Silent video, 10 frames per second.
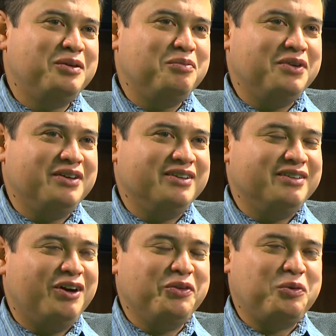
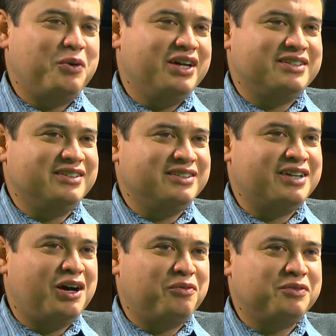But otherwise, it's
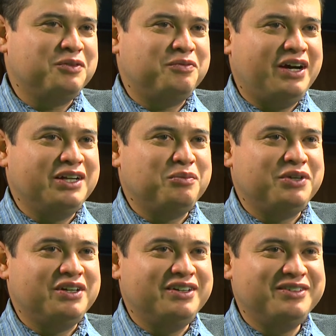hard to find them
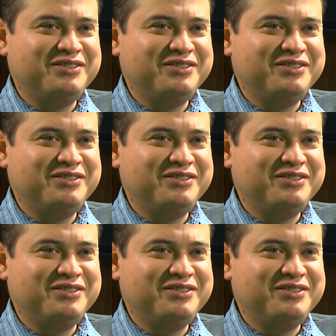here.